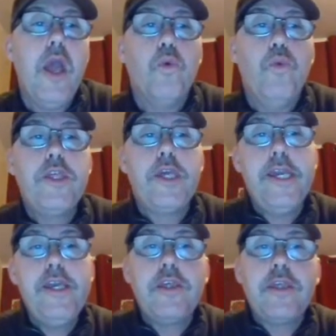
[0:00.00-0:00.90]
which
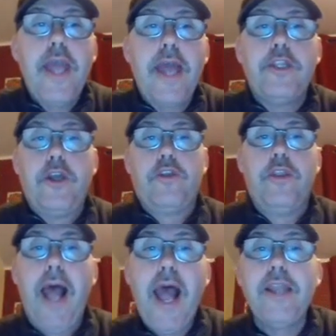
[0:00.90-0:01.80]
he said does
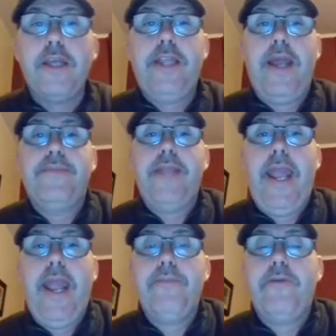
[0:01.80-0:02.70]
not attempt to
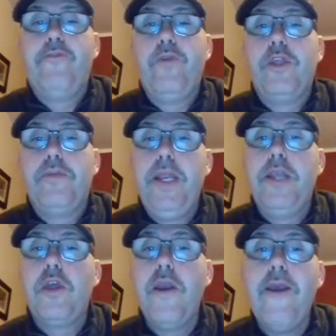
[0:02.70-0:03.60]
hamper free
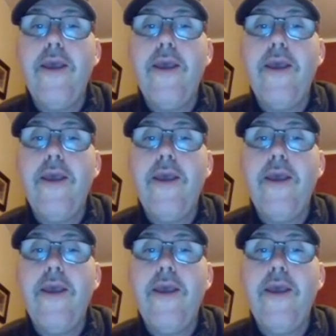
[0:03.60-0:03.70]
speech.